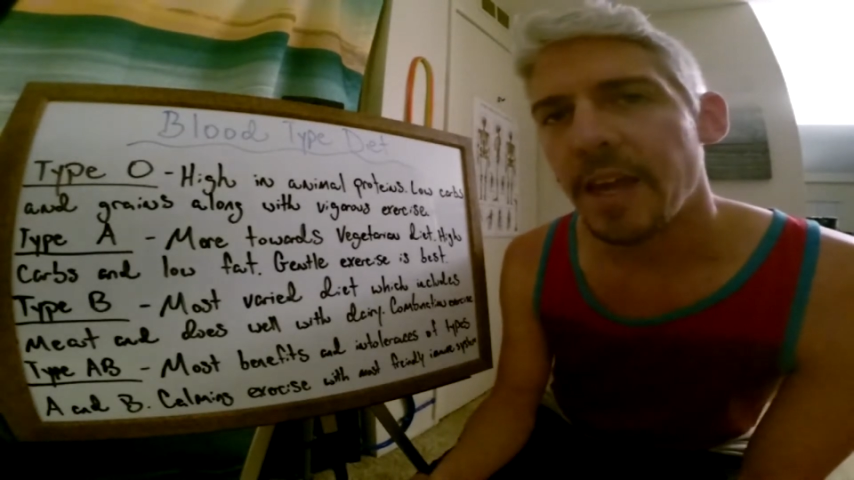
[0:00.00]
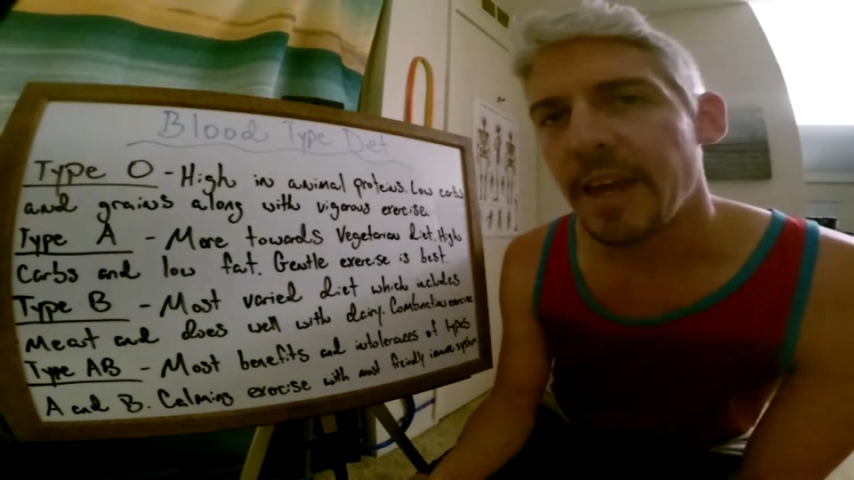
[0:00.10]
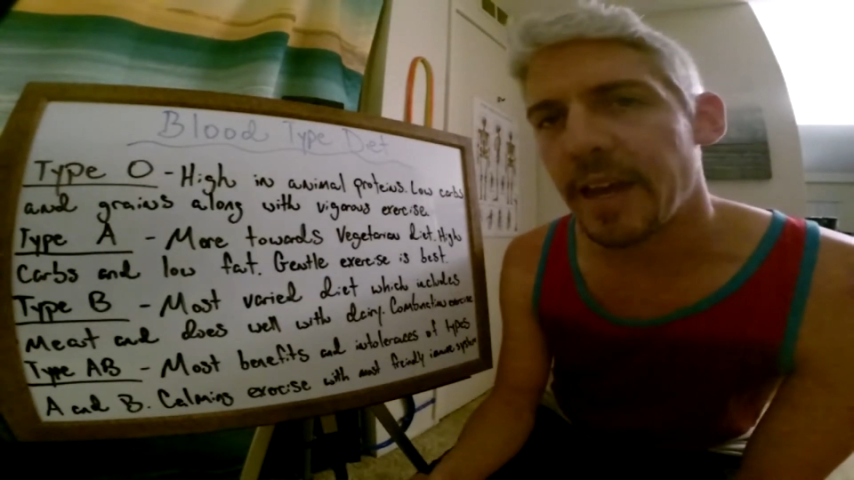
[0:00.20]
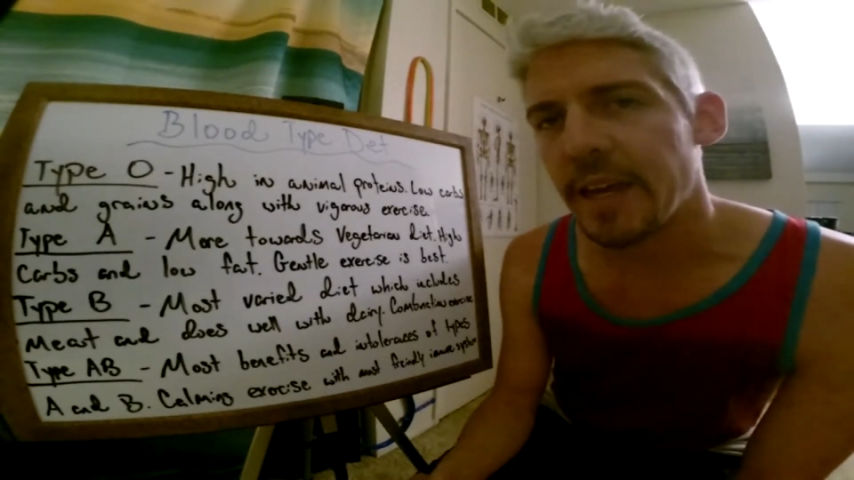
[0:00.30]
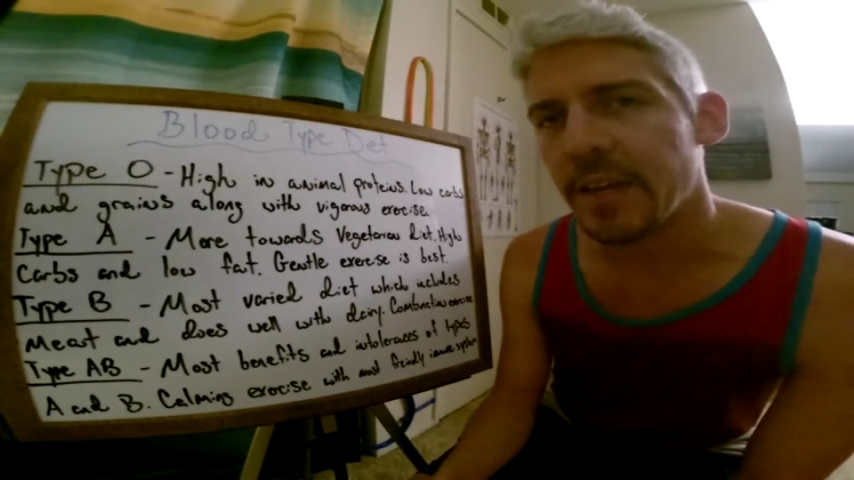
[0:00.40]

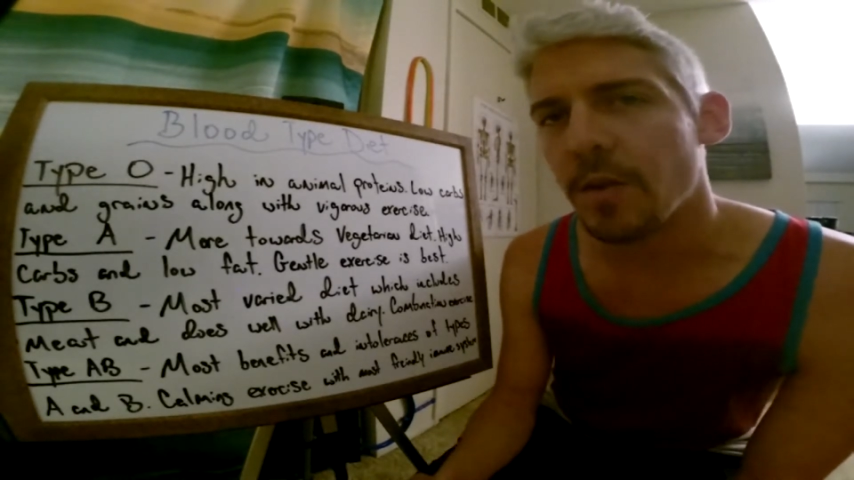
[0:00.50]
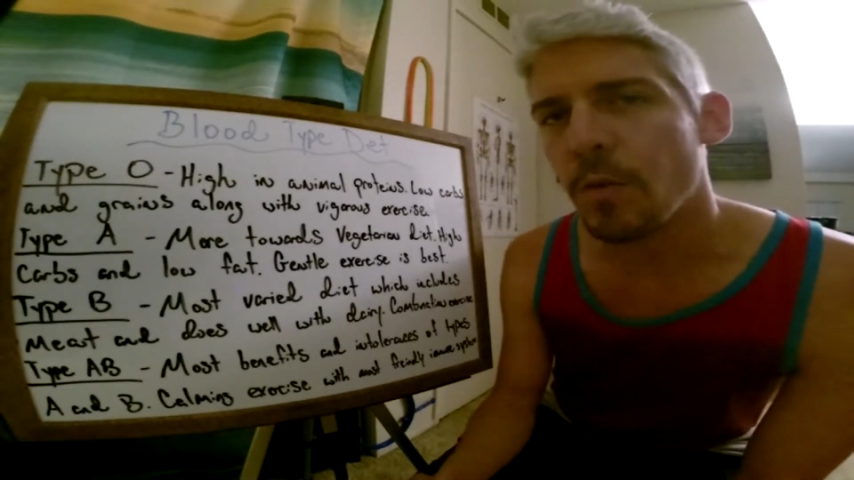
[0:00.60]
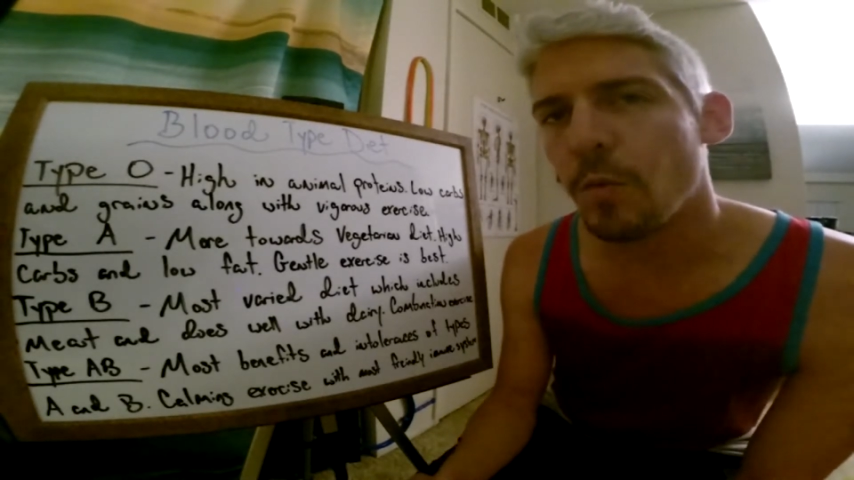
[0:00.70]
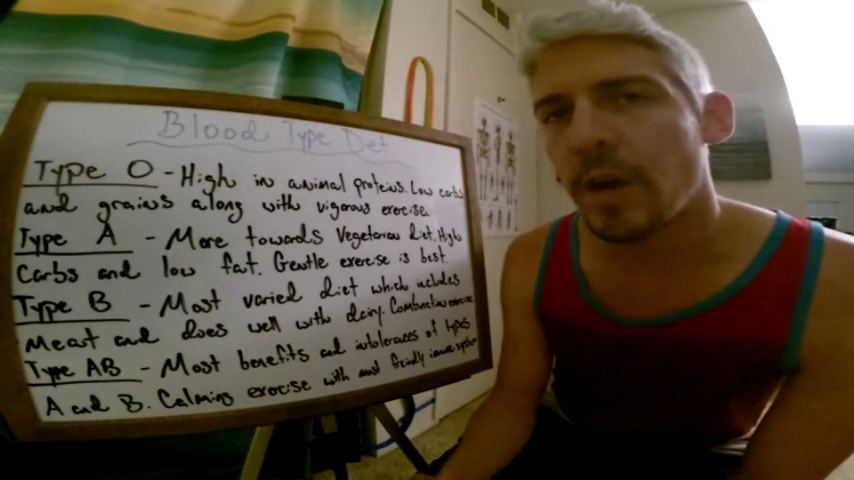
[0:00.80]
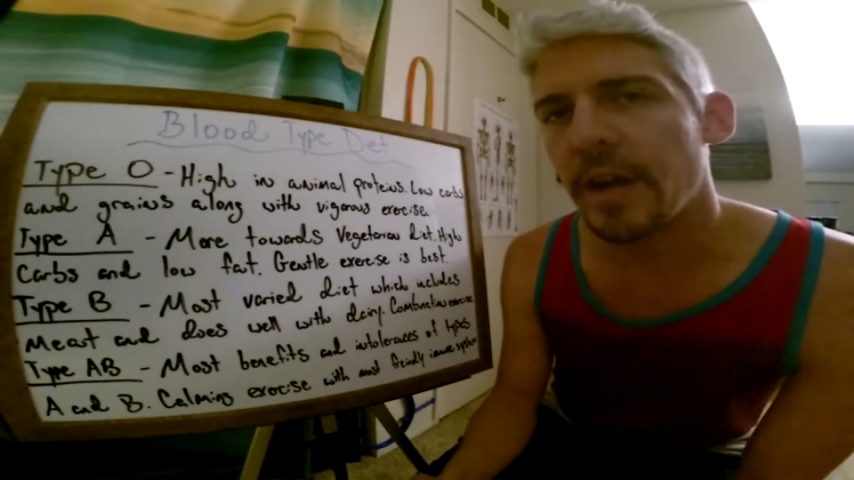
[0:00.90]
and
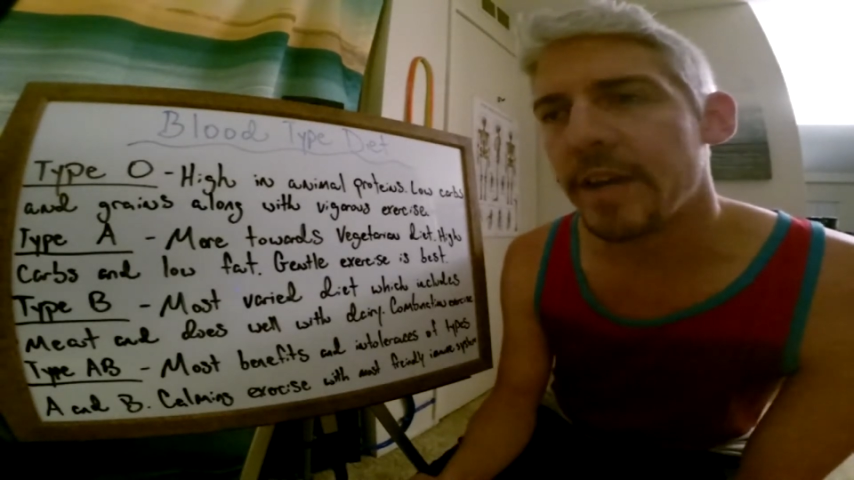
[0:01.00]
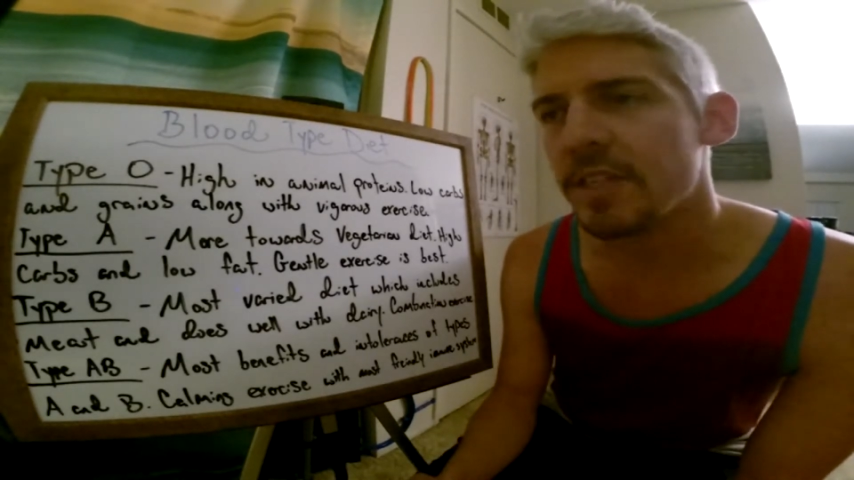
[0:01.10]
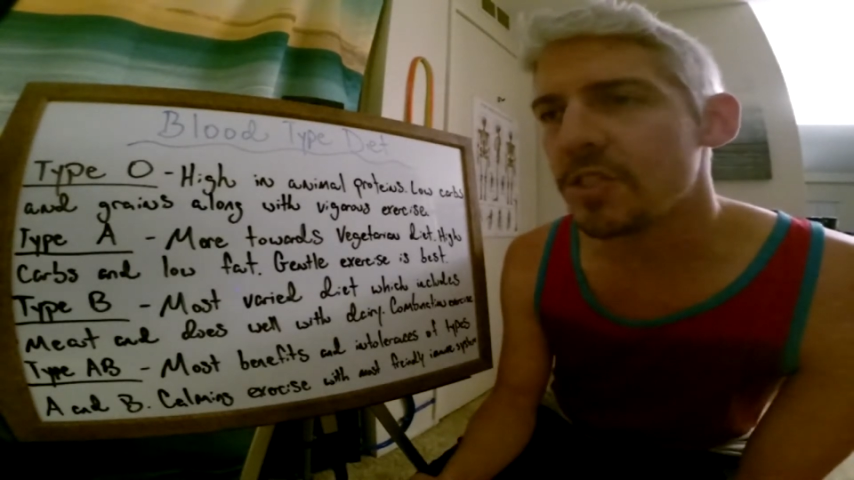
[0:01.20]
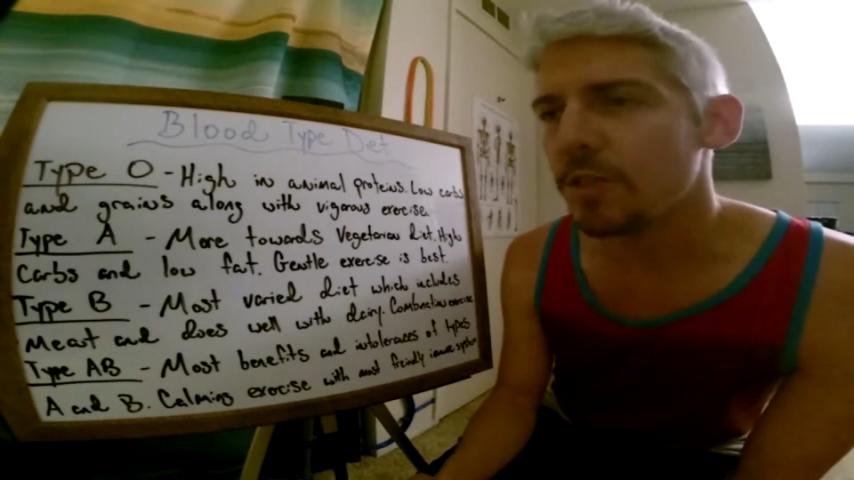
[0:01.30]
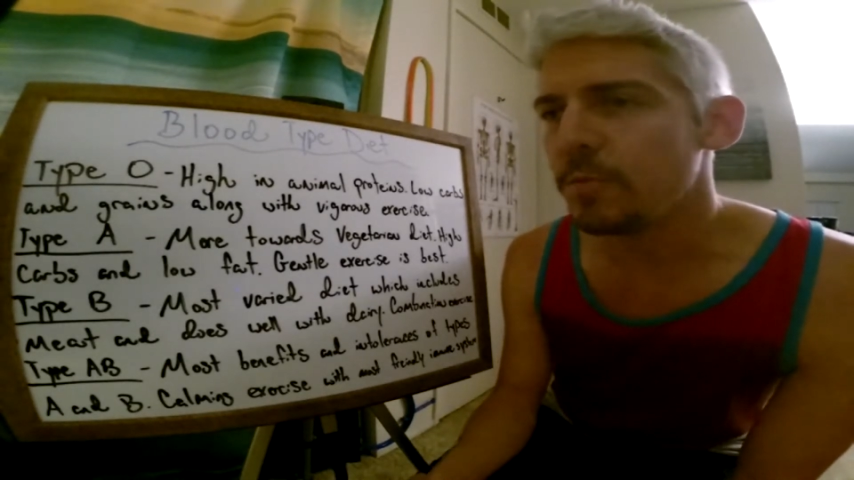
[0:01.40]
why
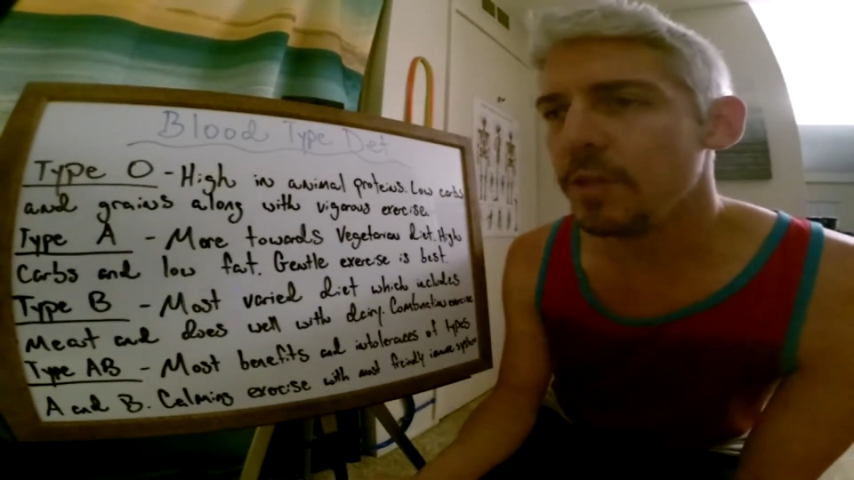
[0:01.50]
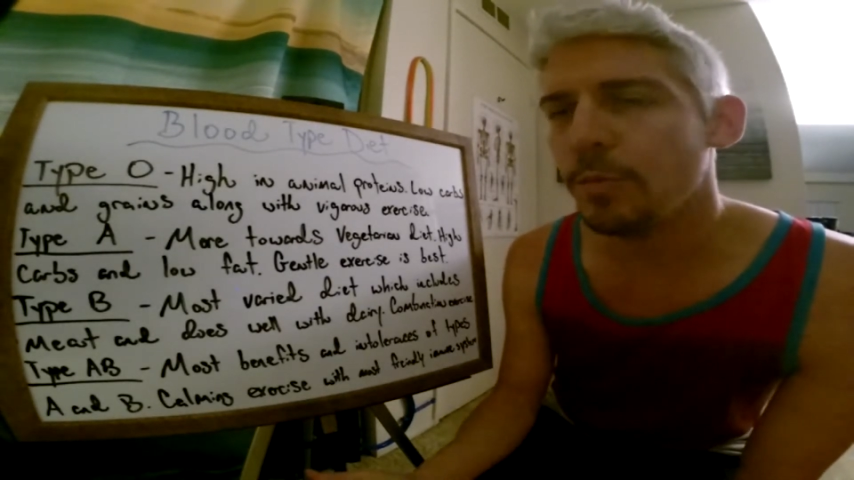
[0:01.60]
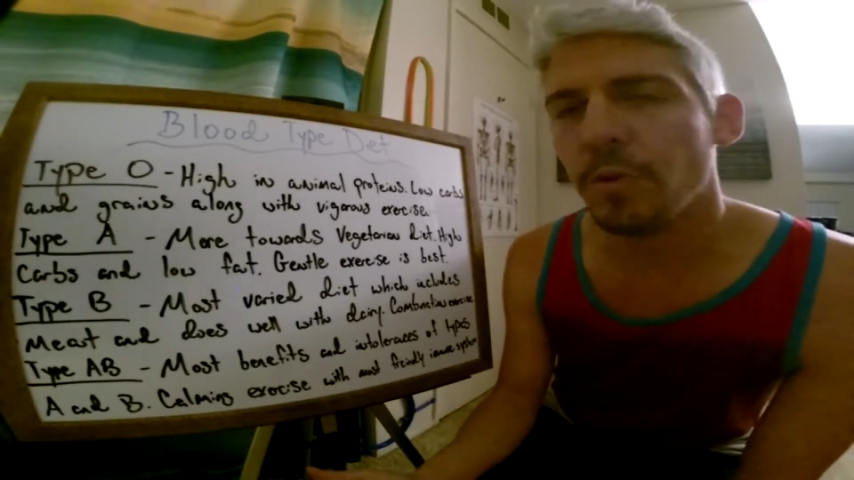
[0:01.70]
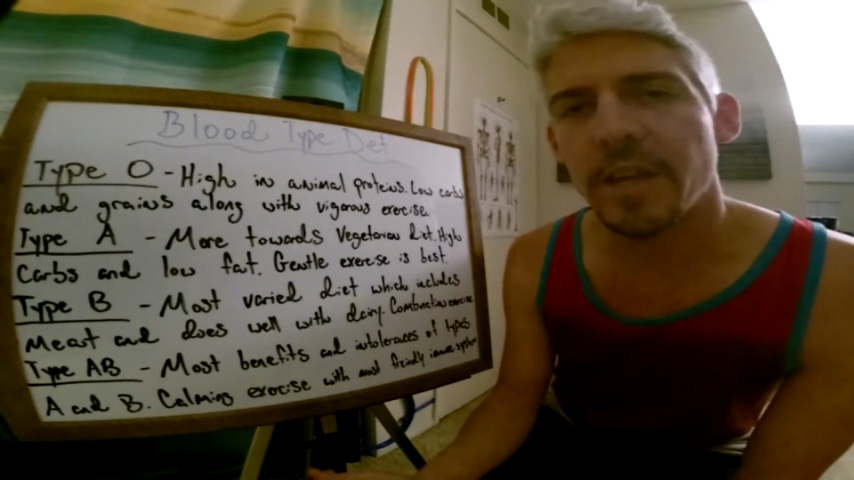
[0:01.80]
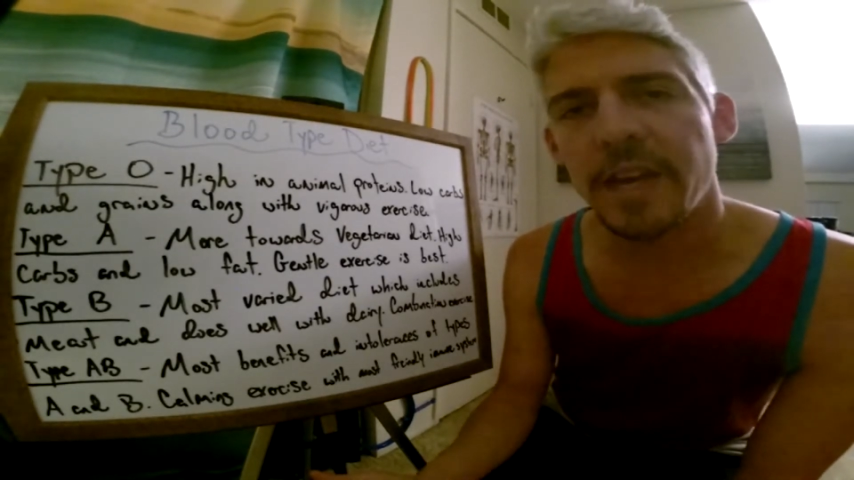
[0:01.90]
certain people could